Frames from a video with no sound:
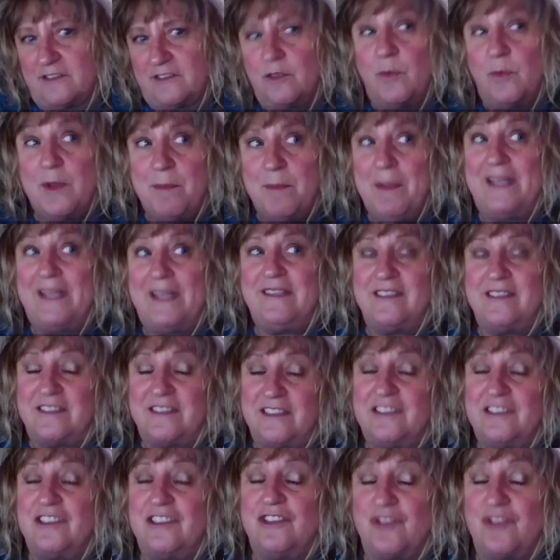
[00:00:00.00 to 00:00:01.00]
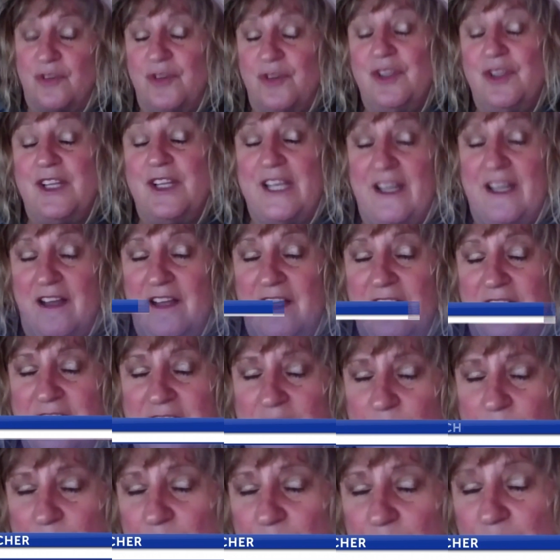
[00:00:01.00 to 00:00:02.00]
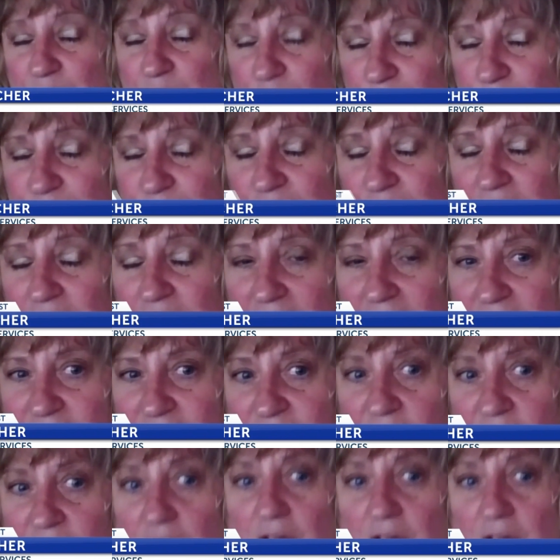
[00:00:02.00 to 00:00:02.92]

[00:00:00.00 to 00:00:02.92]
So we made decisions early on that we would virtualize